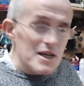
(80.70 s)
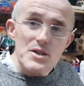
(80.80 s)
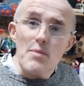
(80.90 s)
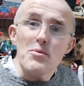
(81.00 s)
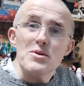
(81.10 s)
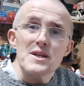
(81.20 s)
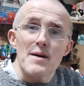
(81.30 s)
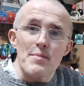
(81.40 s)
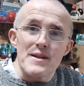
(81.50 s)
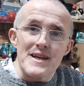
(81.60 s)
So I bought a
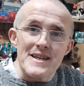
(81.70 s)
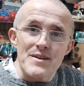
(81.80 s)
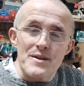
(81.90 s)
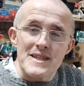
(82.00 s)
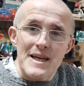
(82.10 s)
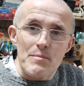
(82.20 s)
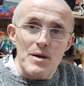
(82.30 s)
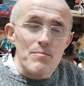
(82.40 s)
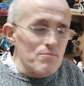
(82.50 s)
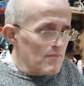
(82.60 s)
couple of these on
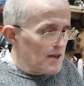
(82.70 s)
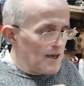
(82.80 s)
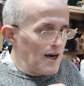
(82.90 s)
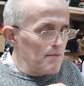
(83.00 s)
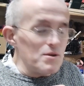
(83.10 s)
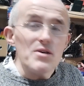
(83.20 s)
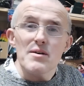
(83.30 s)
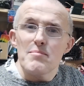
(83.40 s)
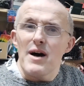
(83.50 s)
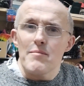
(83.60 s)
Temu. You
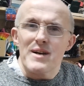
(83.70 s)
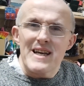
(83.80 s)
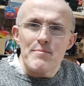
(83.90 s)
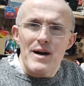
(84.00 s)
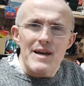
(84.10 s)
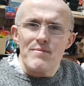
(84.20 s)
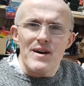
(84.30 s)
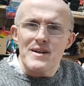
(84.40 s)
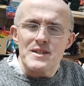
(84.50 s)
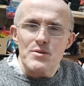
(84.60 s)
can buy them on eBay,
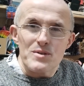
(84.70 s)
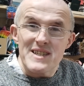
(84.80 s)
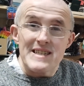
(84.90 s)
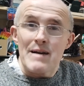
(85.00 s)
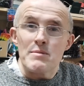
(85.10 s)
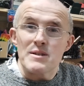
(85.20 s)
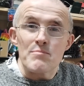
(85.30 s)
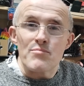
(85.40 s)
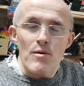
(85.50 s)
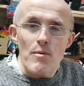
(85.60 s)
various sources, Amazon
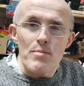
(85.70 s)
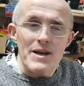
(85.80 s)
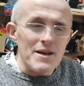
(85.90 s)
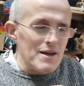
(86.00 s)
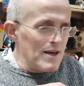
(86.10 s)
probably.